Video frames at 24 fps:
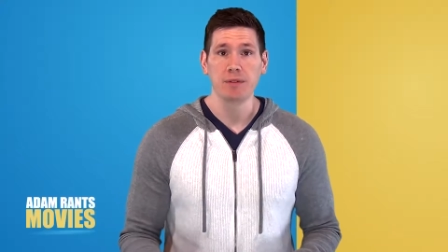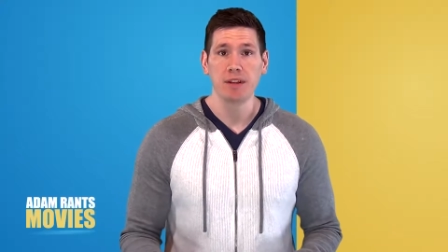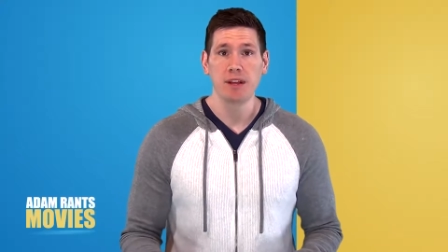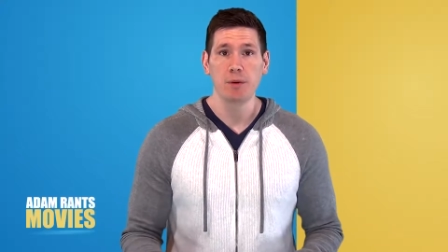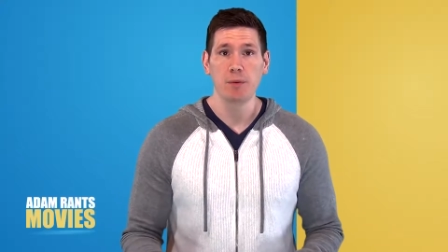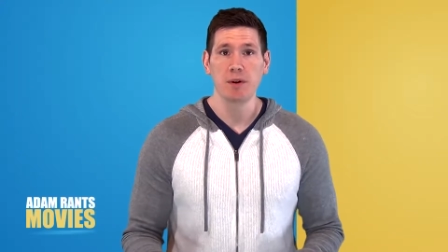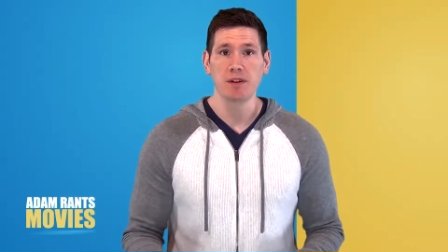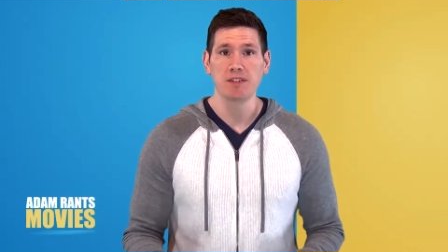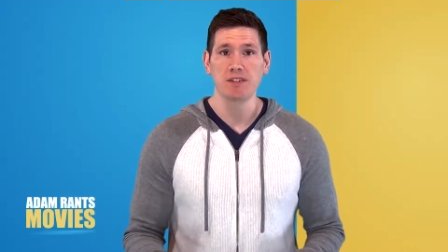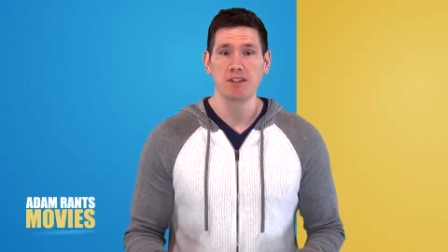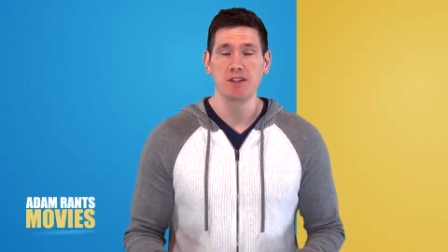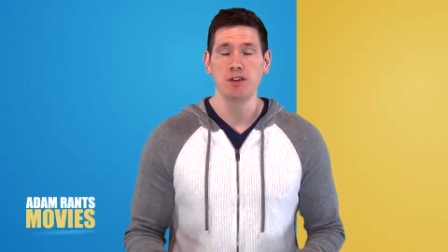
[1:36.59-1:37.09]
He
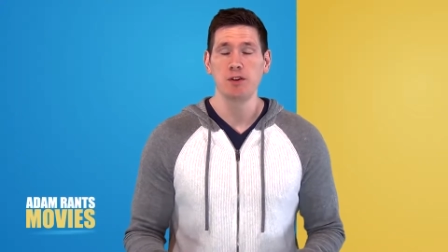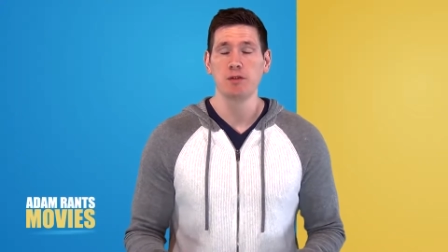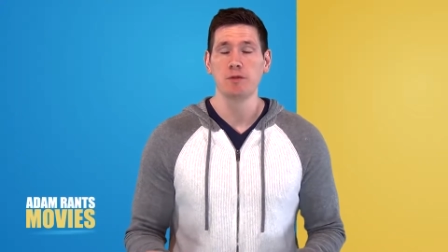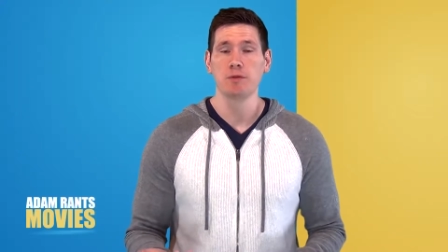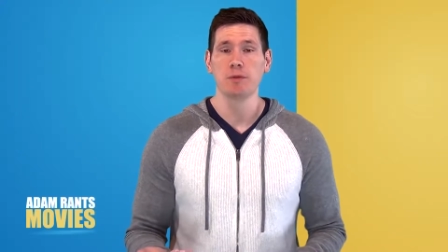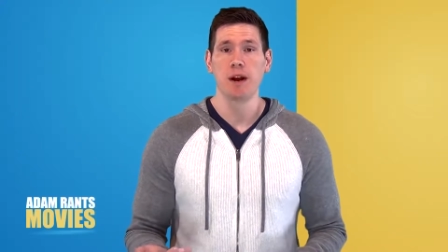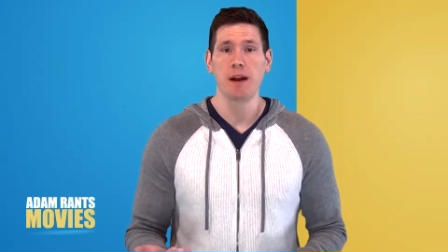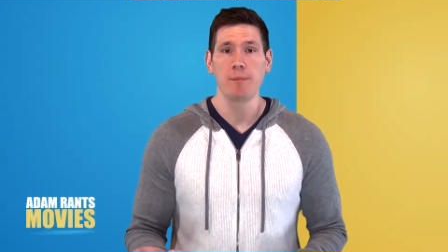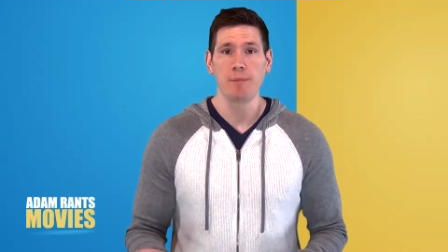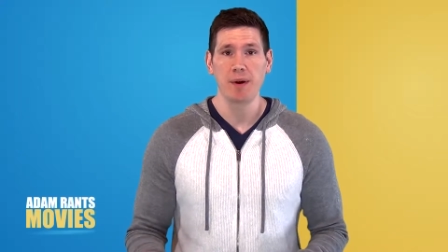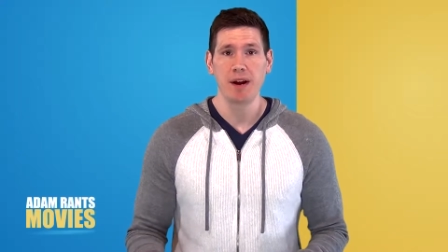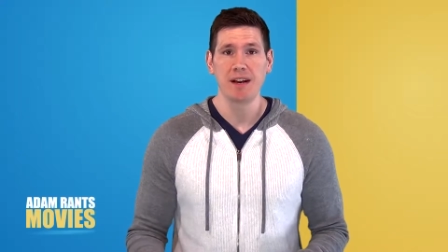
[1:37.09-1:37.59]
wants to do
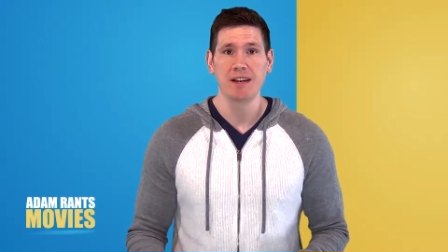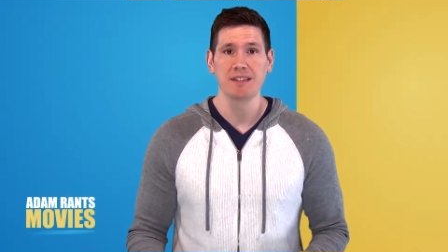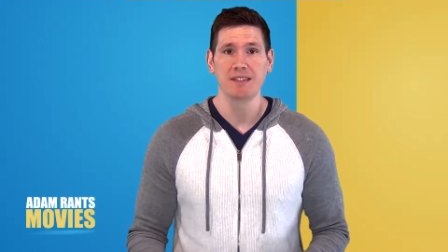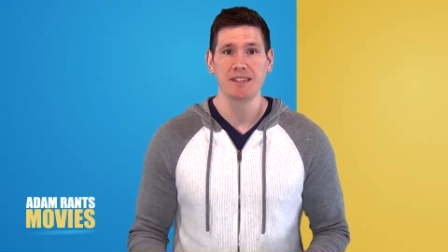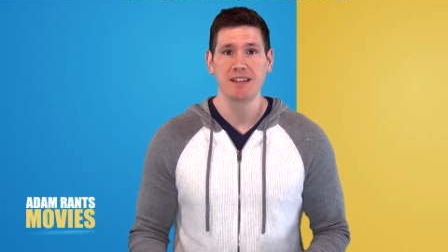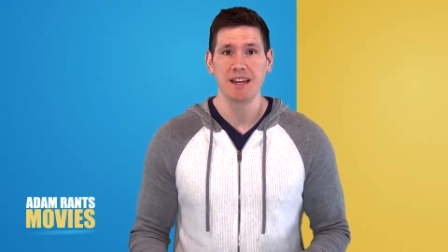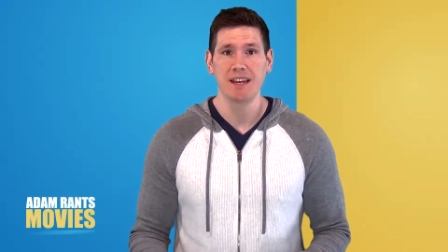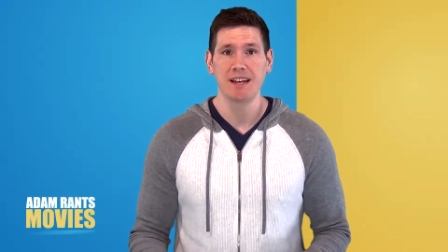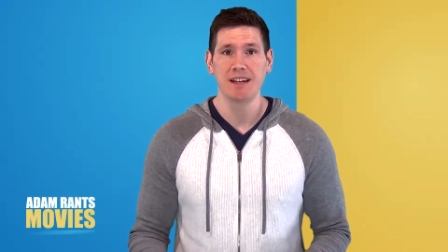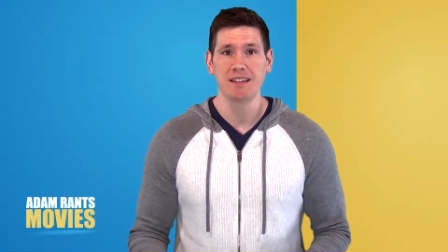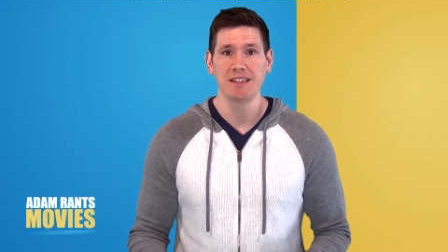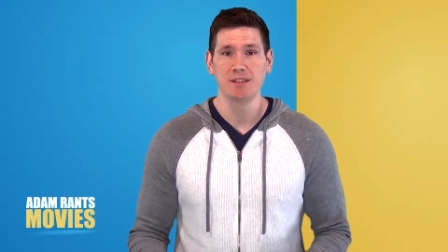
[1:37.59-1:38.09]
right by his
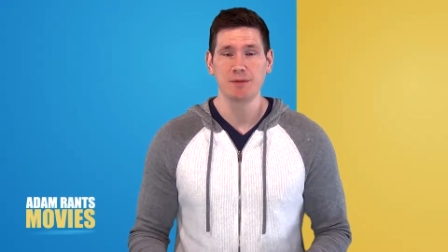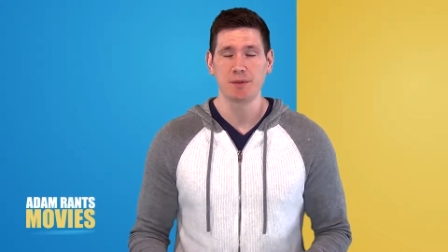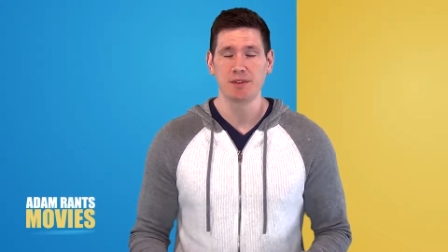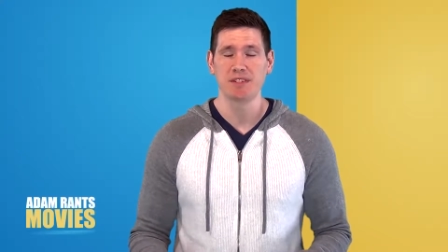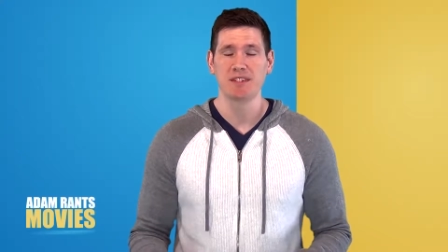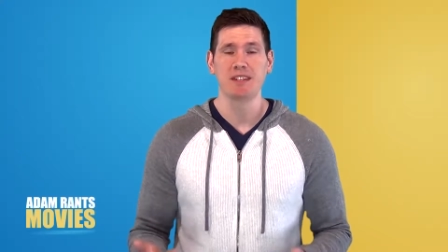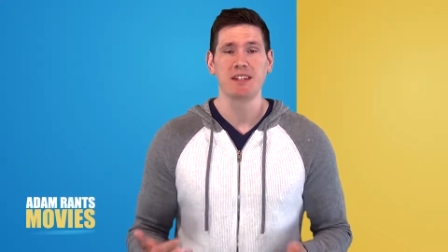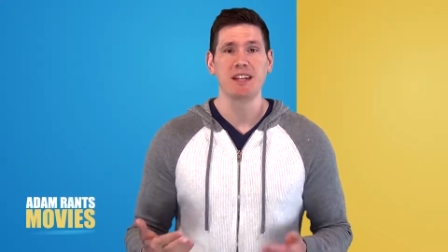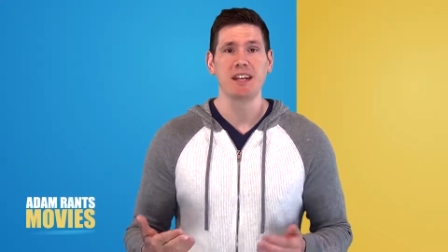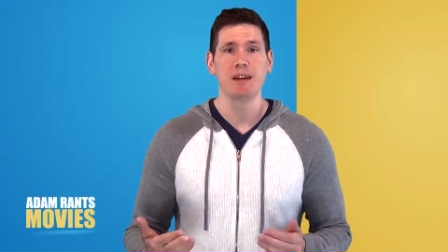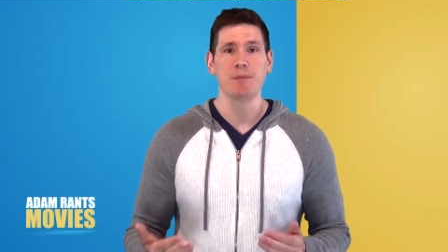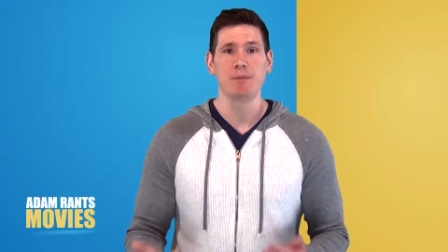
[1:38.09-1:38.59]
kids. He wants
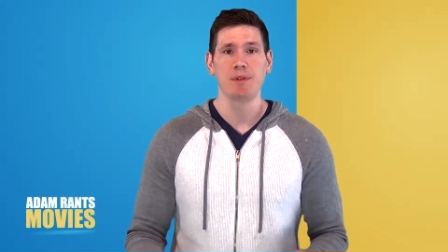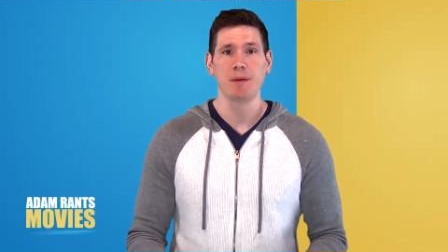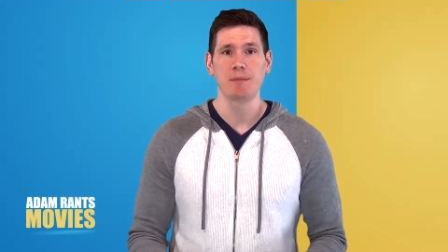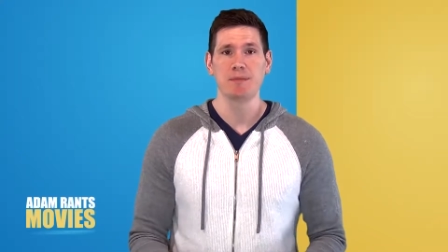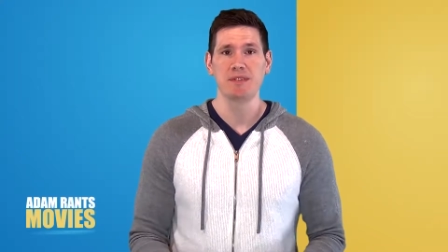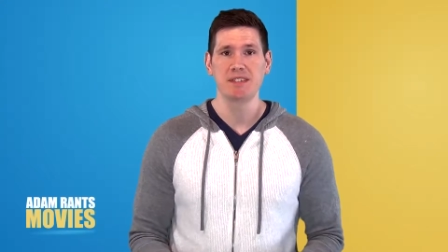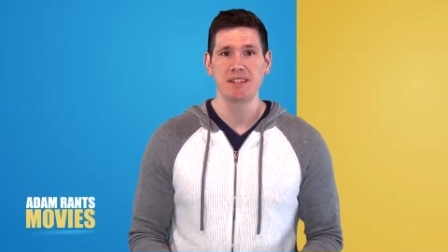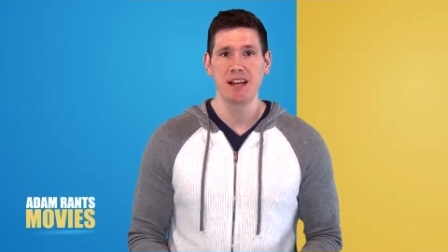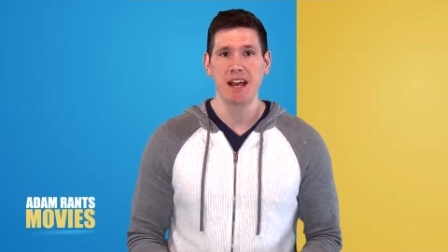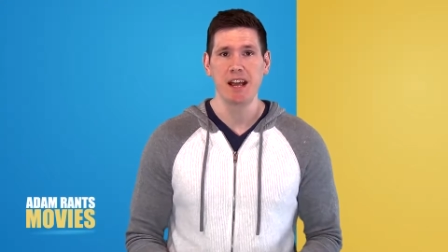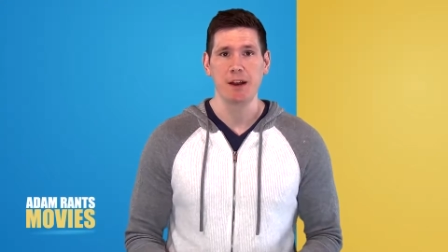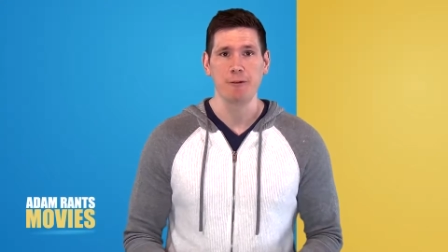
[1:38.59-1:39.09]
to keep them
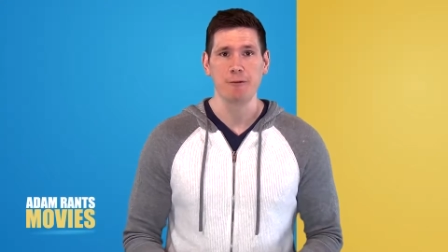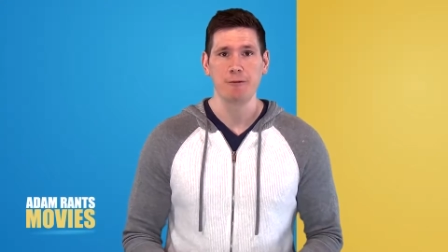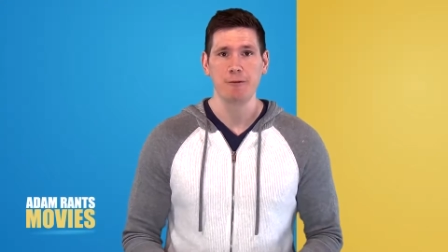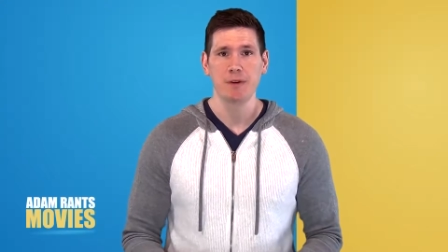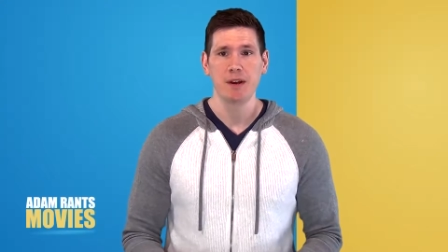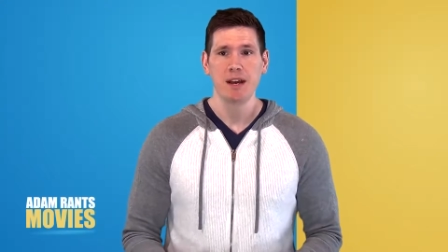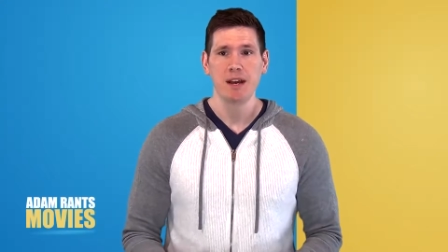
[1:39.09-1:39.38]
safe.